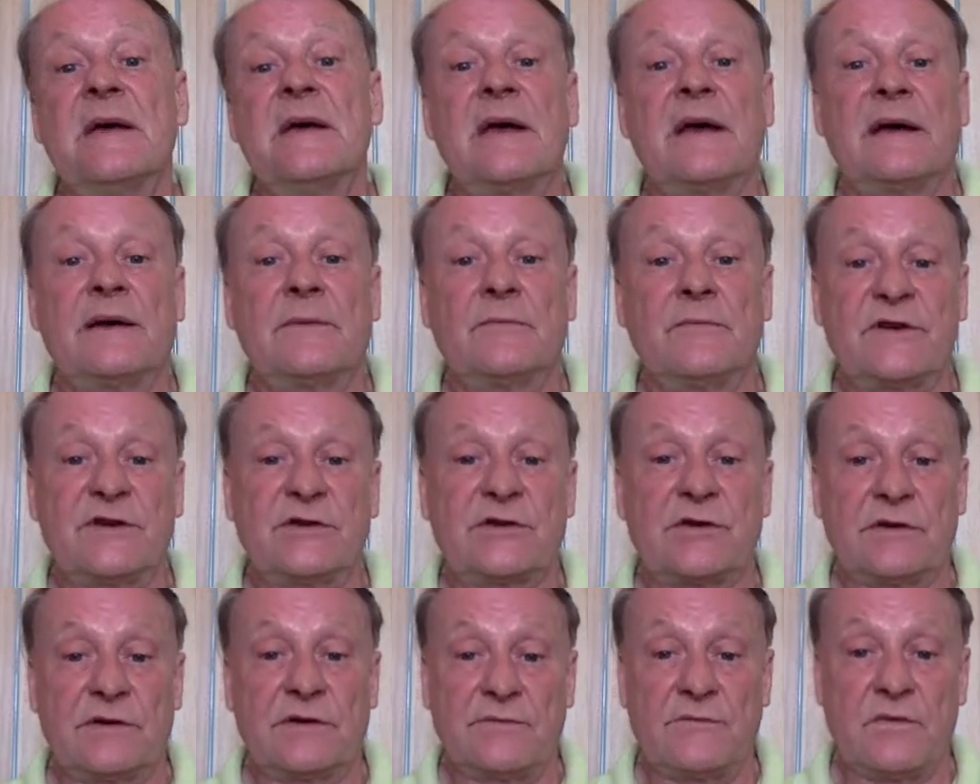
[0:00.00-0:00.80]
and we
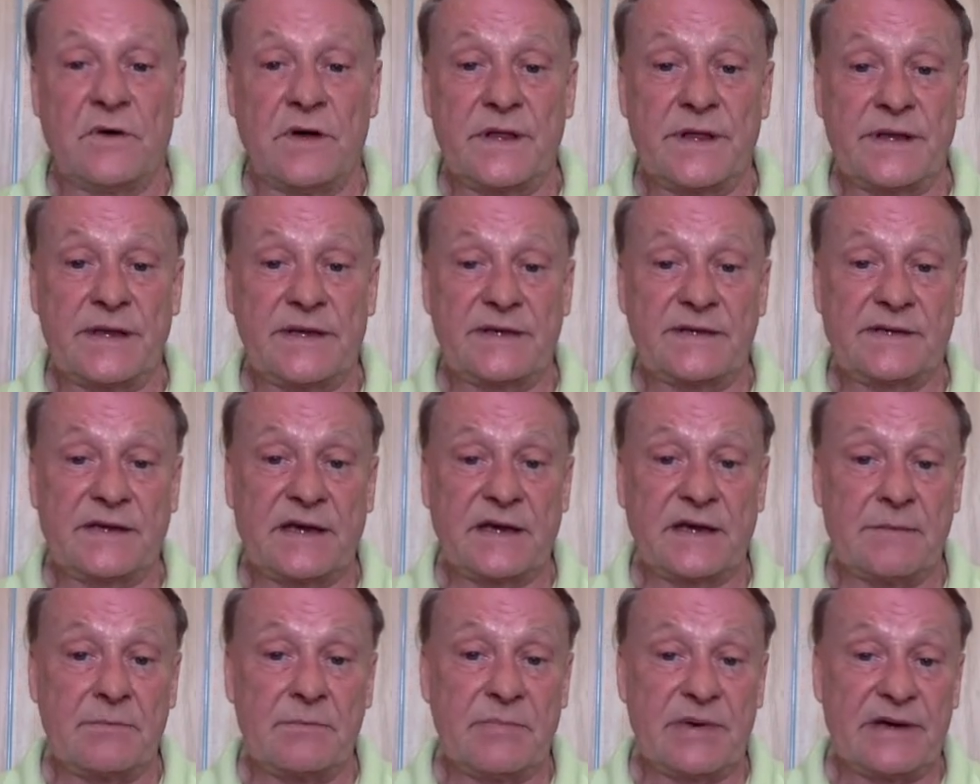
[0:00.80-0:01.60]
should have won this
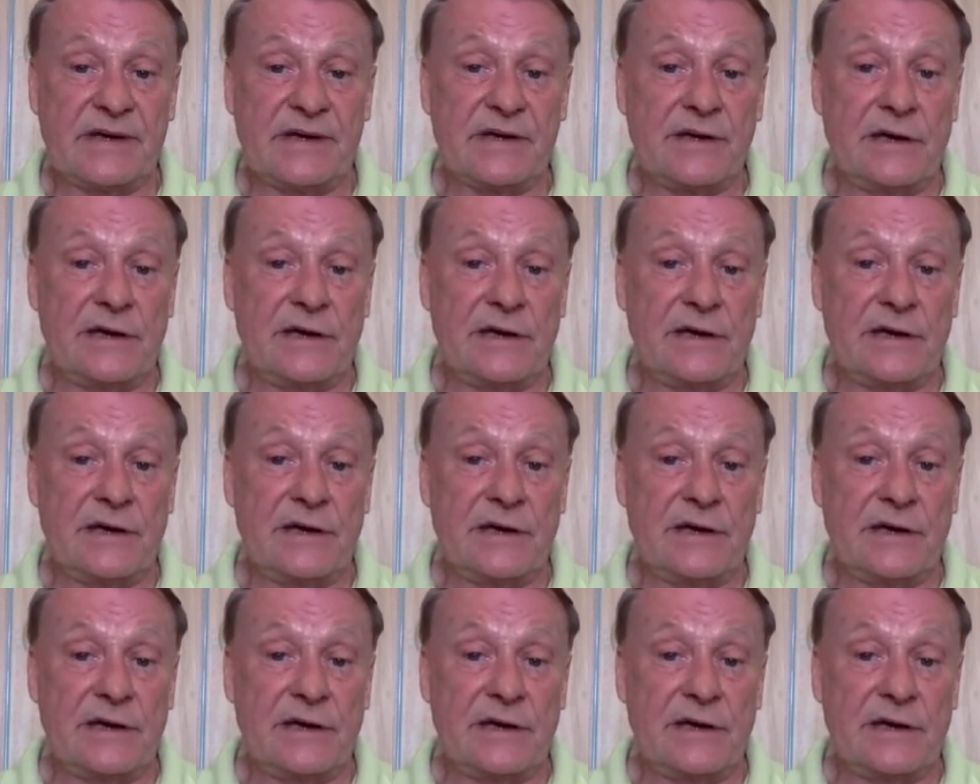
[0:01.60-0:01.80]
game by a